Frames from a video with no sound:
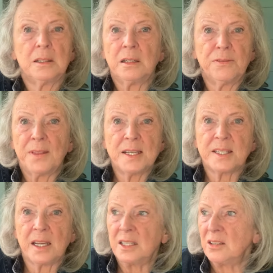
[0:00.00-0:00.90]
If they
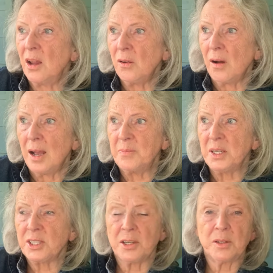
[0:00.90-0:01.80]
say, no, I'm
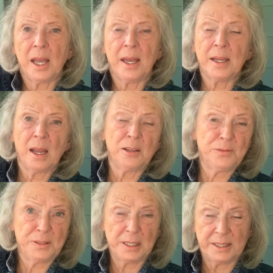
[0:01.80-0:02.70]
not okay, I
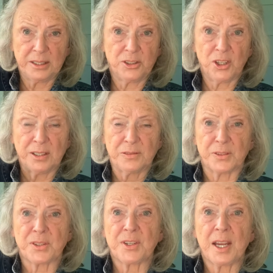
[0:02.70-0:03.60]
feel in a
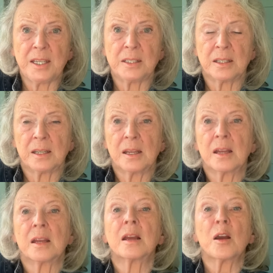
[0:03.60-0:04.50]
dreadful state,
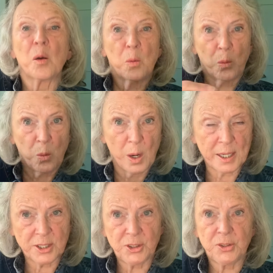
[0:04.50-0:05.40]

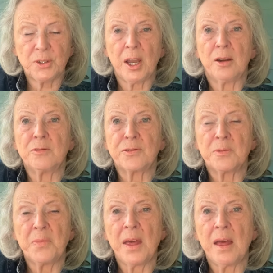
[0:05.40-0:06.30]
where do you go
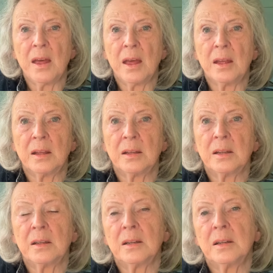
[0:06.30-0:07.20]
from there?
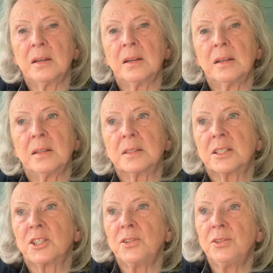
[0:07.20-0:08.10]

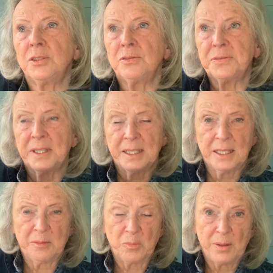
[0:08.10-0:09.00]
Do you fling
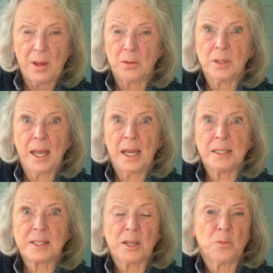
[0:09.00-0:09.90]
in with, okay,
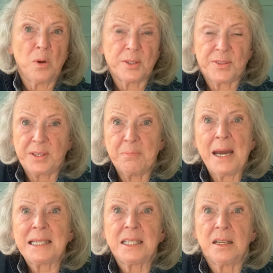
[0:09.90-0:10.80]
so what's the
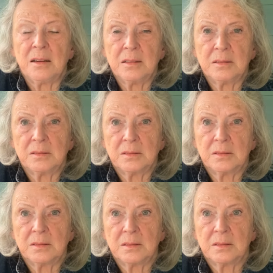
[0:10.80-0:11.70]
matter?
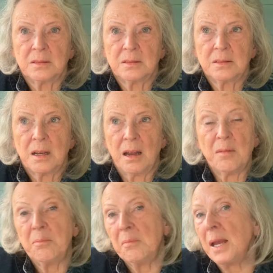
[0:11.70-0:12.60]

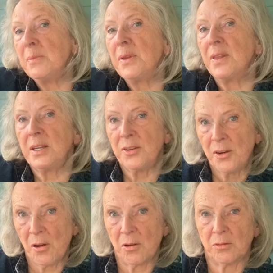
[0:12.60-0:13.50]
Maybe they're
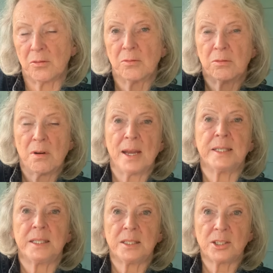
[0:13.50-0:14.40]
not
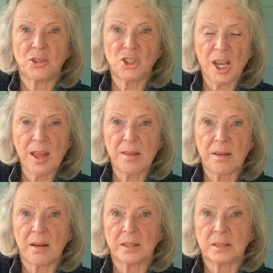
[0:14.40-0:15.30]
ready to share
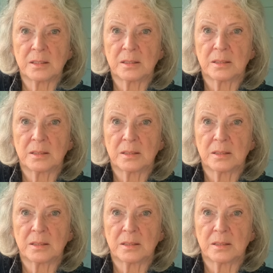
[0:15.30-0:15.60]
that.